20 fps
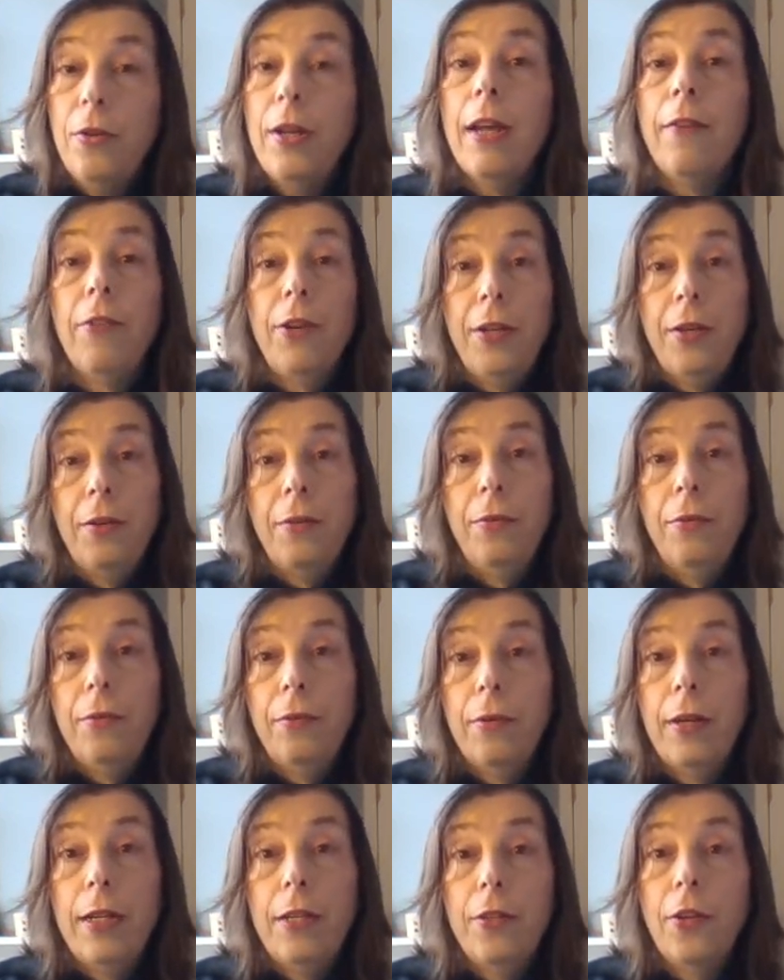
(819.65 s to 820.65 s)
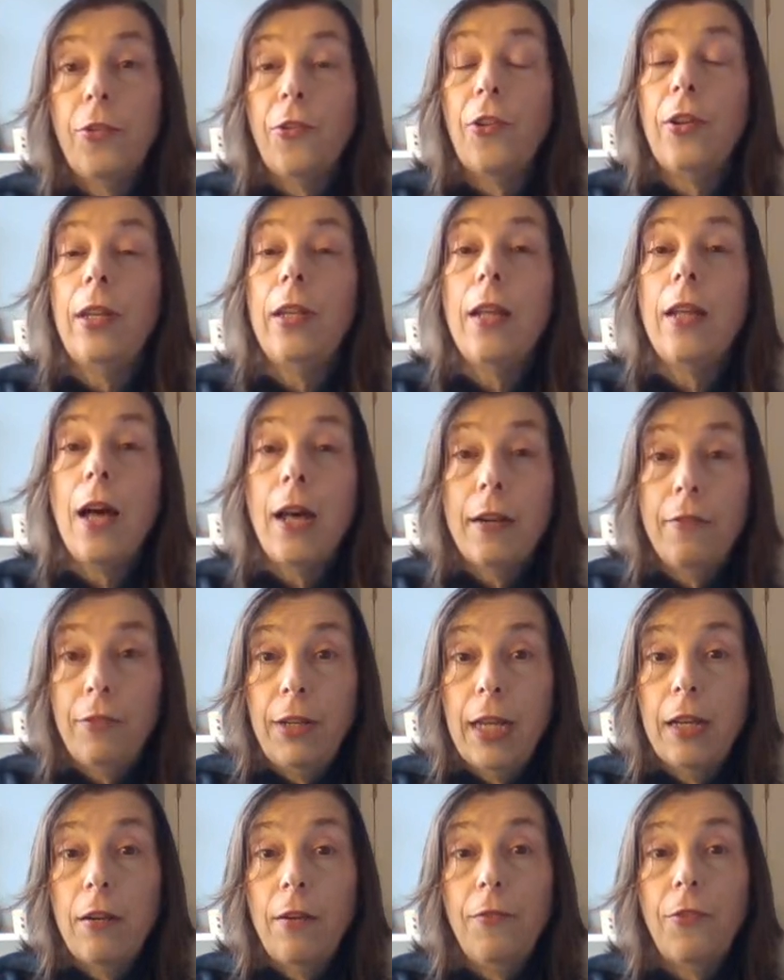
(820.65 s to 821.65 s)
You never know, right? There's a lot of
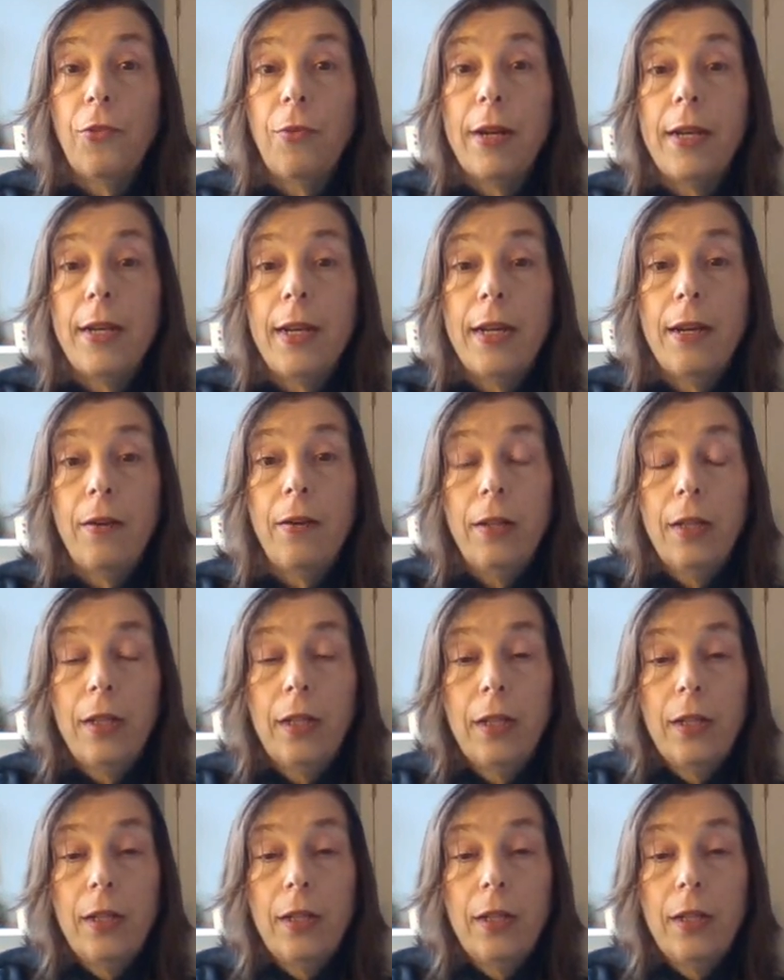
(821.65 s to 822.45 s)
layoffs right now.